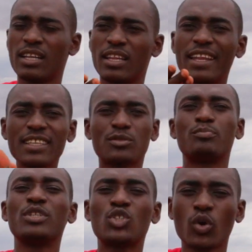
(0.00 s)
let's
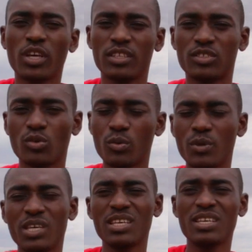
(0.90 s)
be talking. So
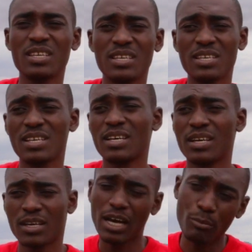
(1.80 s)
we
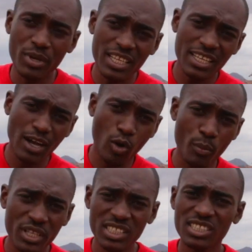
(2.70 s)
are building a
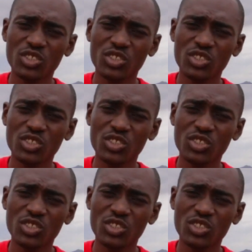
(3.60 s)
community.